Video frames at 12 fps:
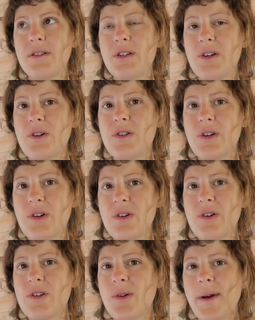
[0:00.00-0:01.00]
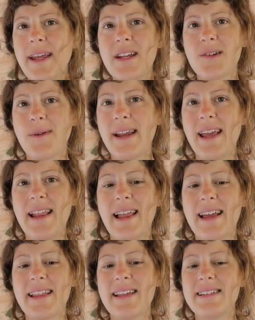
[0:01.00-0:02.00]
2 2 2020,
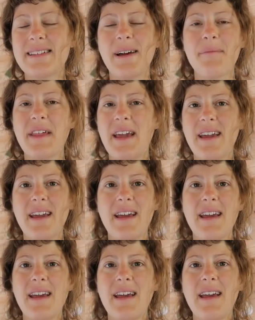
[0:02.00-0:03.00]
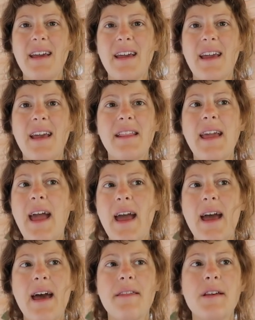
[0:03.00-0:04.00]
like there's something in the
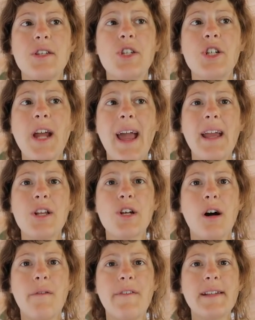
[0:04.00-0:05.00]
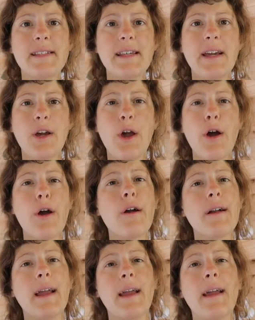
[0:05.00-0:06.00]
air, there's change obviously
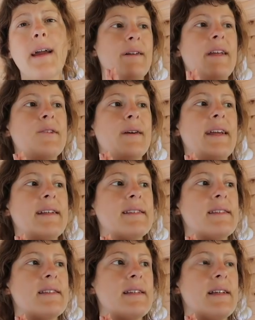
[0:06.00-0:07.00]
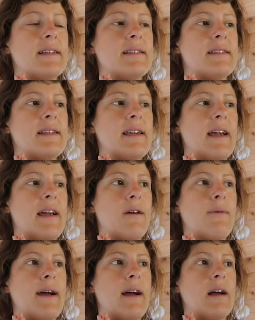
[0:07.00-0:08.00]
occurring. 2020 is is the
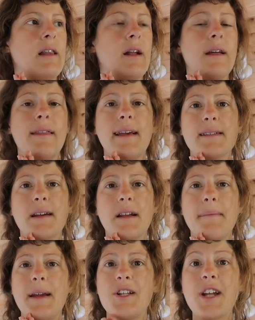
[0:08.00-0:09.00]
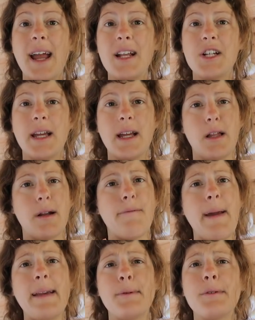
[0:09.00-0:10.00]
year where a lot of things are going to be changing. A lot
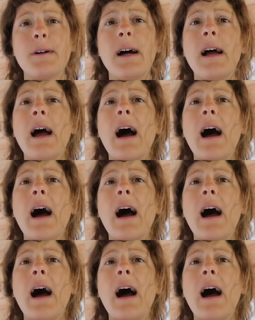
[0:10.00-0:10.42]
of people